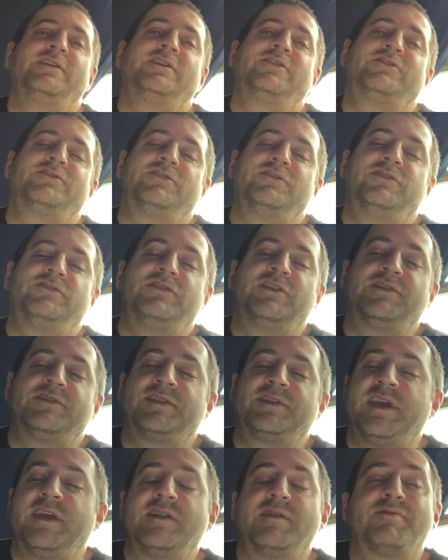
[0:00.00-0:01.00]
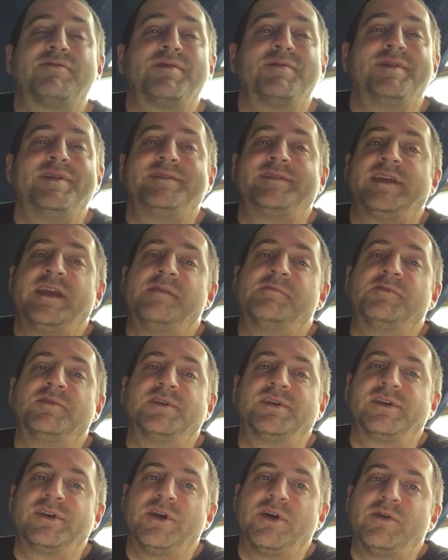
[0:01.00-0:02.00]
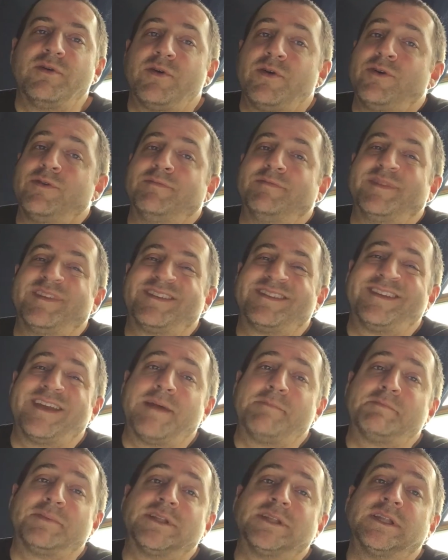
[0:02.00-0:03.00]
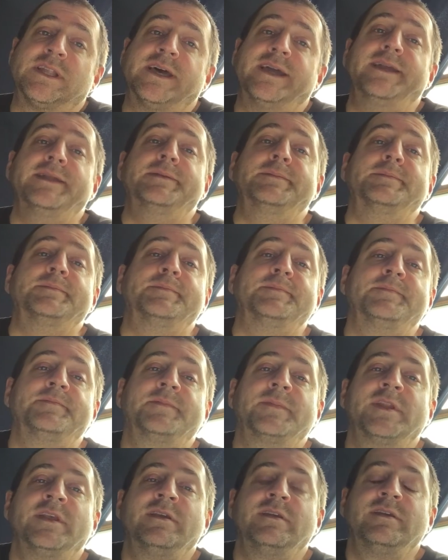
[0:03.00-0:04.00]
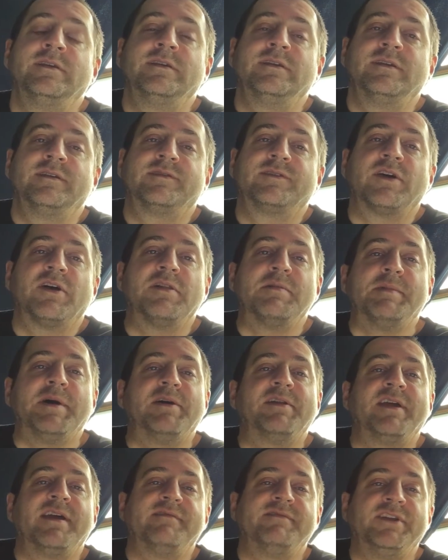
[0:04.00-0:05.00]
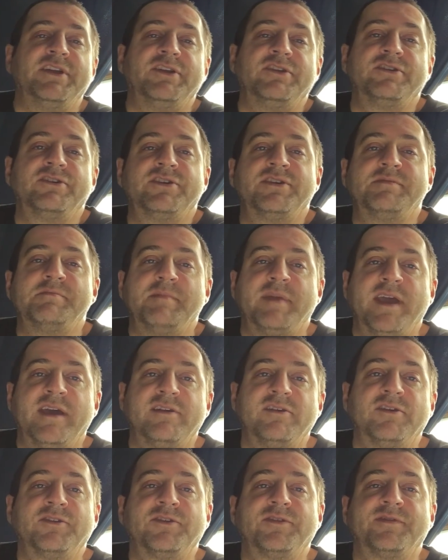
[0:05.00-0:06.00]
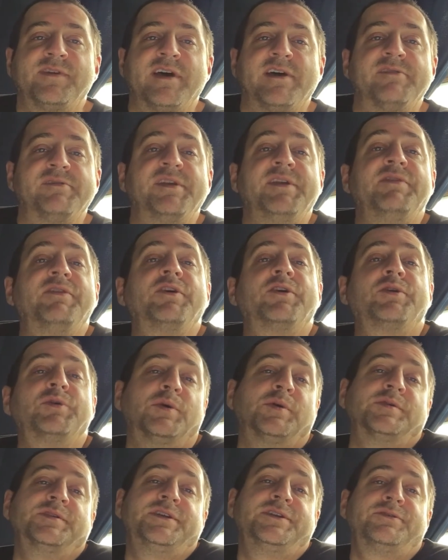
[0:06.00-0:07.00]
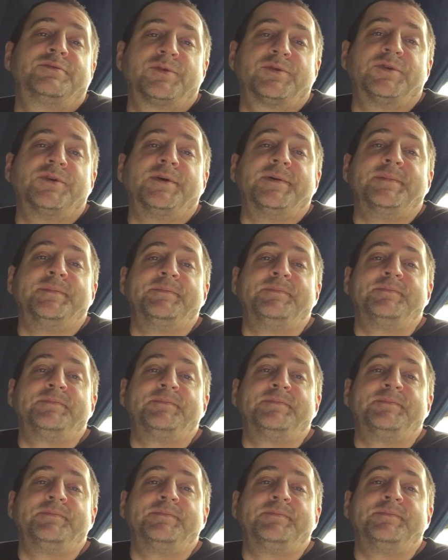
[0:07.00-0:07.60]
Shouldn't just get up from the table and go home. It's not polite. It's all about having good manners, following the golden rule.